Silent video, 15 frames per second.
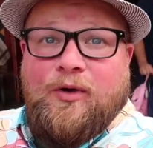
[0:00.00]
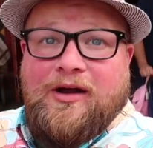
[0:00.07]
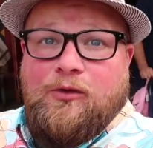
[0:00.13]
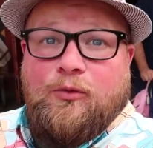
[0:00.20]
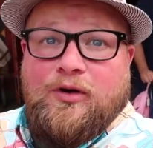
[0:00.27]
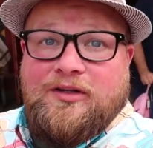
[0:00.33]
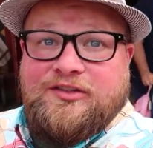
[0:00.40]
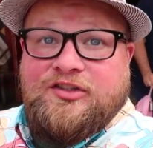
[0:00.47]
way
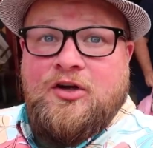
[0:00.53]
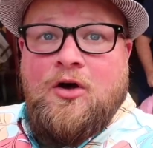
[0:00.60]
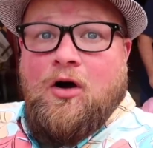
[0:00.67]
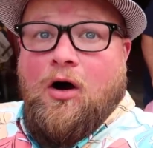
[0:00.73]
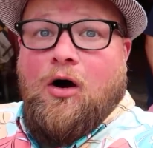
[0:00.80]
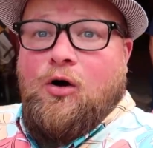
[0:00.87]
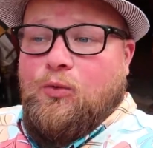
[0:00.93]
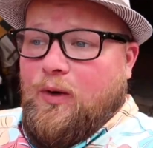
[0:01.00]
it was
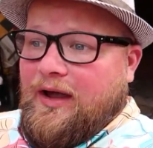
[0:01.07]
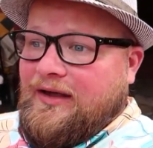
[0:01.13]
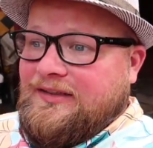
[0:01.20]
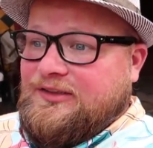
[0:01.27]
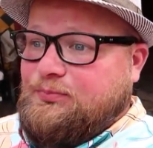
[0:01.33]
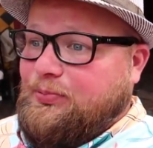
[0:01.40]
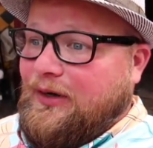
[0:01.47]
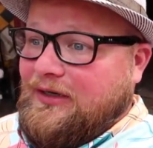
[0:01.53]
always,
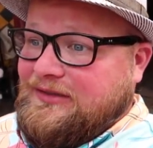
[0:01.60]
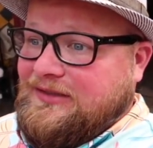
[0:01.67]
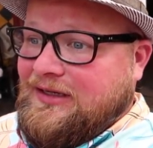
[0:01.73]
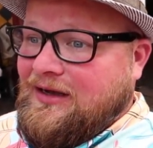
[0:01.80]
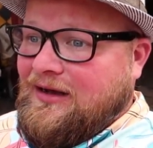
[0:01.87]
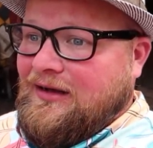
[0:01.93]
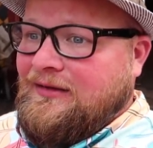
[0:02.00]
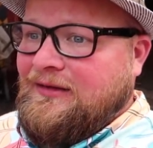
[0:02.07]
but
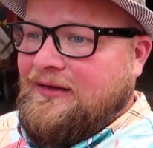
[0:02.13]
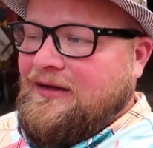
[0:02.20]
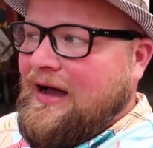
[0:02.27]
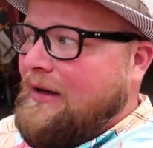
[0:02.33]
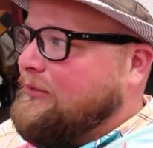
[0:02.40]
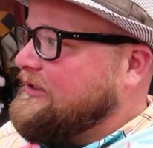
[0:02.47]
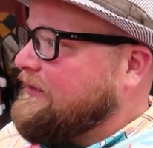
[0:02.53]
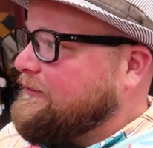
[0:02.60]
uh,
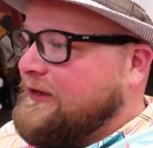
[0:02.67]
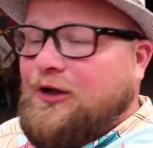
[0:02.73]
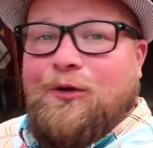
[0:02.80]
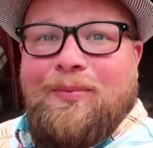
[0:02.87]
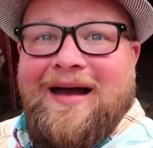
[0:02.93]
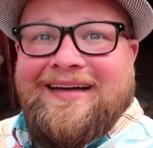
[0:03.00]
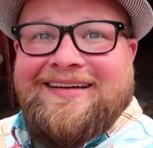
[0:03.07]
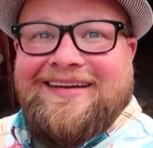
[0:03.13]
I would definitely go
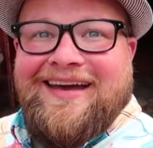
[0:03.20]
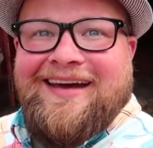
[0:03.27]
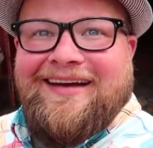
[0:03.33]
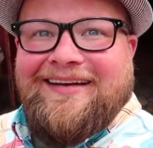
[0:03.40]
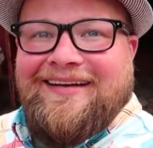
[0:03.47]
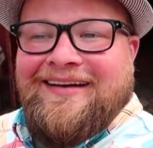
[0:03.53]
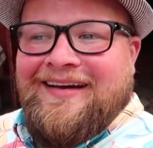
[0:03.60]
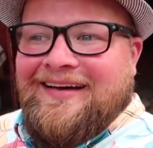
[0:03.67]
back
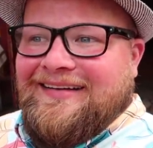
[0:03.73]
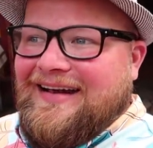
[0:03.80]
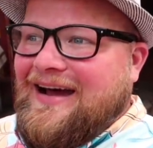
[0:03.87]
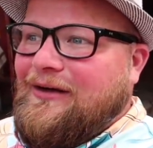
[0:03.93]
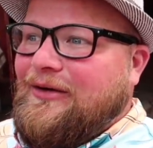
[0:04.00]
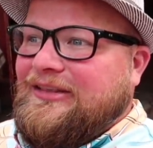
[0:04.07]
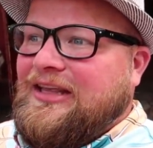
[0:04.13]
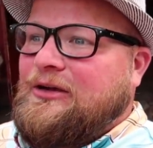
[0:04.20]
again.
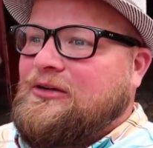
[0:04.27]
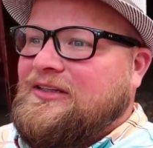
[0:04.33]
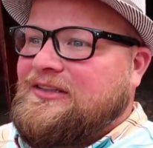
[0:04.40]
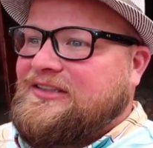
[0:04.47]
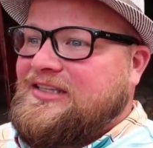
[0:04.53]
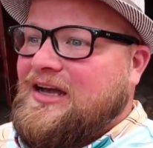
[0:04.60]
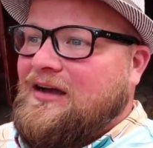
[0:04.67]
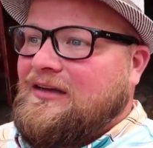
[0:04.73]
Now I think
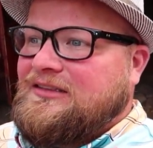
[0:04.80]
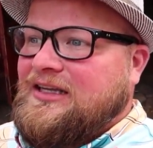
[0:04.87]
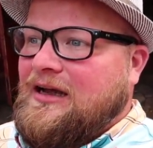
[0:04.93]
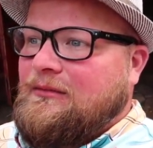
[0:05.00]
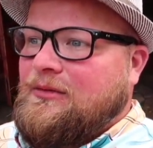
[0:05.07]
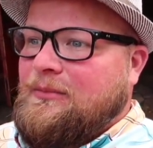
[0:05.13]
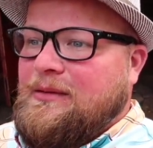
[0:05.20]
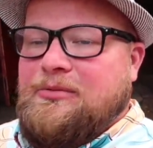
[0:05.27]
it's uh,
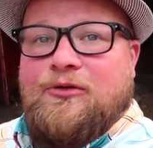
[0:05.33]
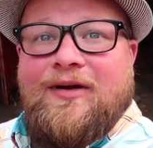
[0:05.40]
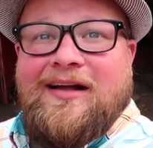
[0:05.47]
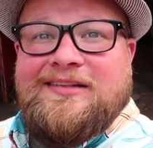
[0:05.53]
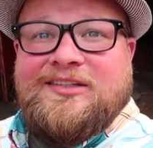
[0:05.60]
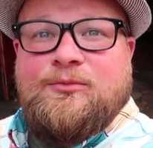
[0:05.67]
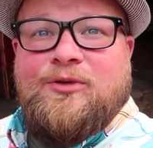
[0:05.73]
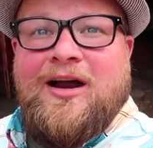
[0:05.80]
time to maybe
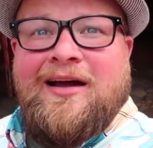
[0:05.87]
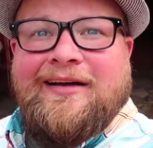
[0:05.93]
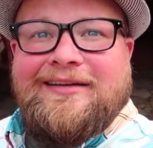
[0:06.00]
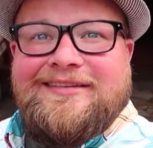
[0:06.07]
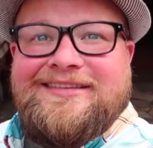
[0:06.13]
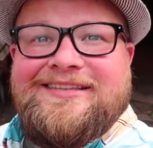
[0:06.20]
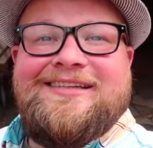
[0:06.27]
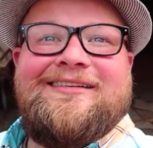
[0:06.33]
ride some rides.